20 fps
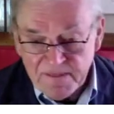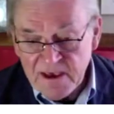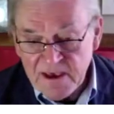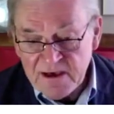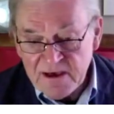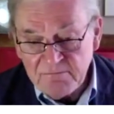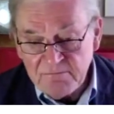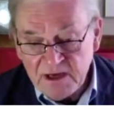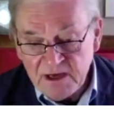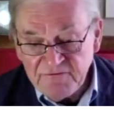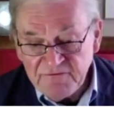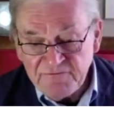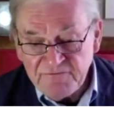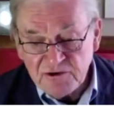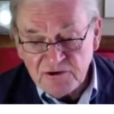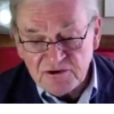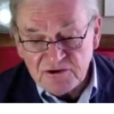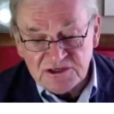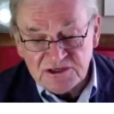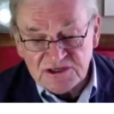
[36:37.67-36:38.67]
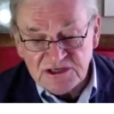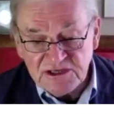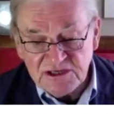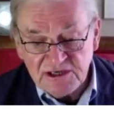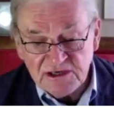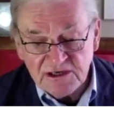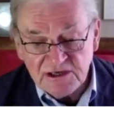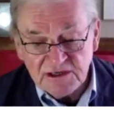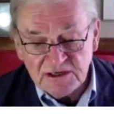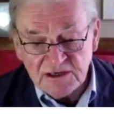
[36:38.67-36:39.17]
My focus here,
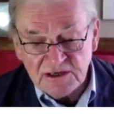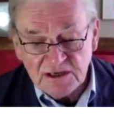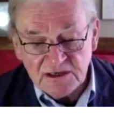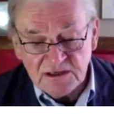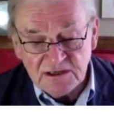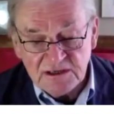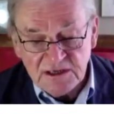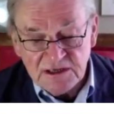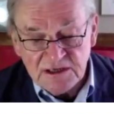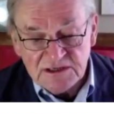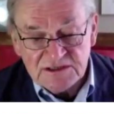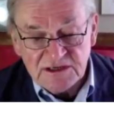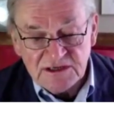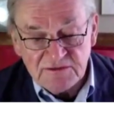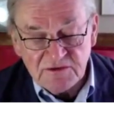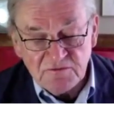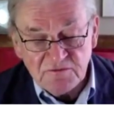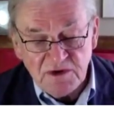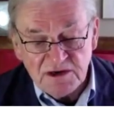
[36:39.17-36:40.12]
and some of my